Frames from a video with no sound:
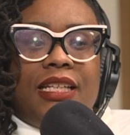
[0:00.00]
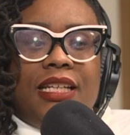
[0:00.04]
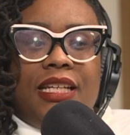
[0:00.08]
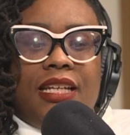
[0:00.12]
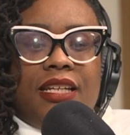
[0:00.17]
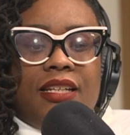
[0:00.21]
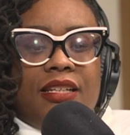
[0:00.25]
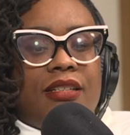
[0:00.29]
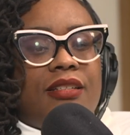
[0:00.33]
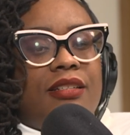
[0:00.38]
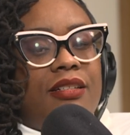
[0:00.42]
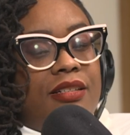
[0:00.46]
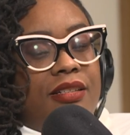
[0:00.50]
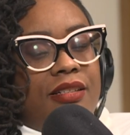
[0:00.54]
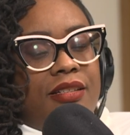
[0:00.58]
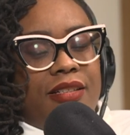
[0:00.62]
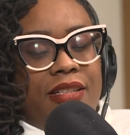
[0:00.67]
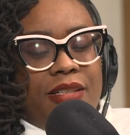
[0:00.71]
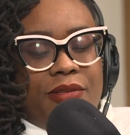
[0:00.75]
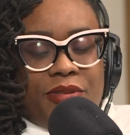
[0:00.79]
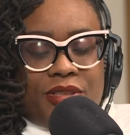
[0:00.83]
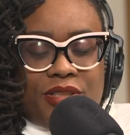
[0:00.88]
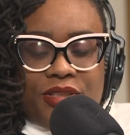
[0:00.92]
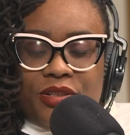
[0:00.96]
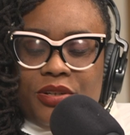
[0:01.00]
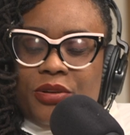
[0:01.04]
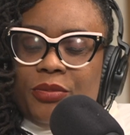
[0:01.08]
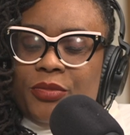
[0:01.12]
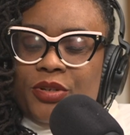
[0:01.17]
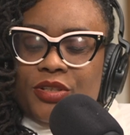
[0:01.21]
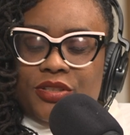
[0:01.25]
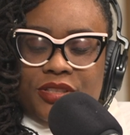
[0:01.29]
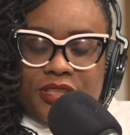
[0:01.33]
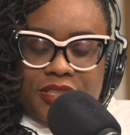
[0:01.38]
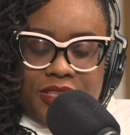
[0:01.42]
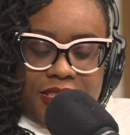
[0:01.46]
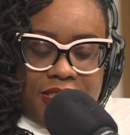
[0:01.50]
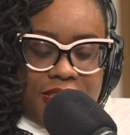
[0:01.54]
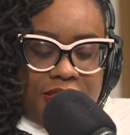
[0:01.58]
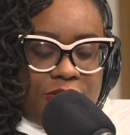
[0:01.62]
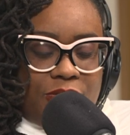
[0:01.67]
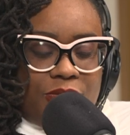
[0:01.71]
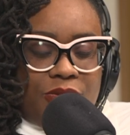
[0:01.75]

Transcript: and it was a tumultuous.